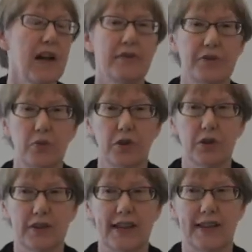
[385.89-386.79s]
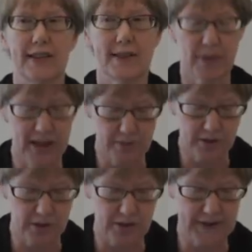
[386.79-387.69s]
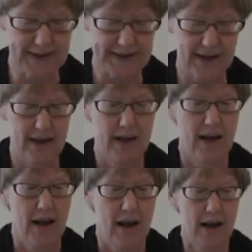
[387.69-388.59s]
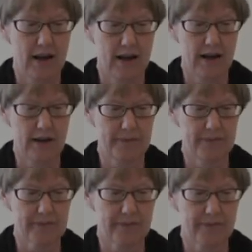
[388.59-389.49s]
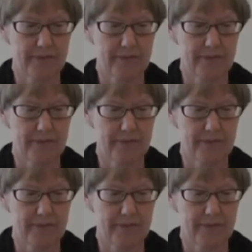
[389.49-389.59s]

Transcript: of the world and its peoples, um,